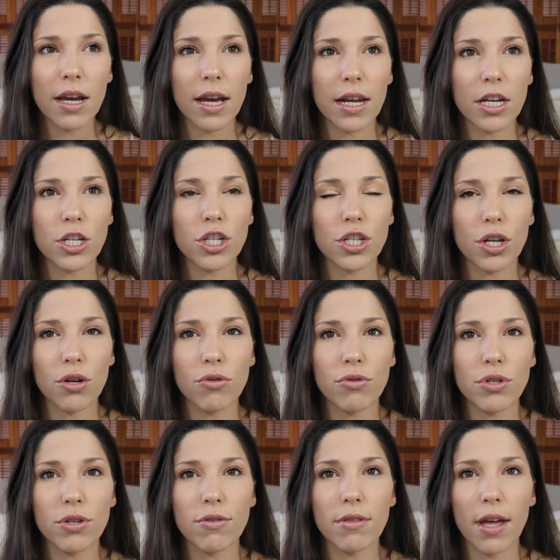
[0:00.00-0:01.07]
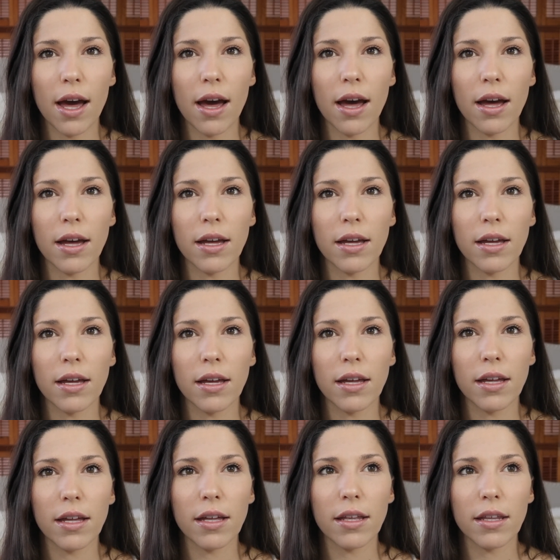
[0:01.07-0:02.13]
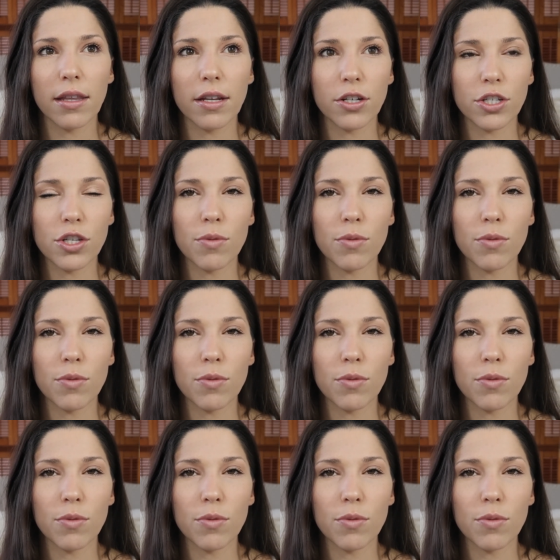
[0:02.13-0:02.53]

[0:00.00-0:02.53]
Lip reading: and it shows you that there's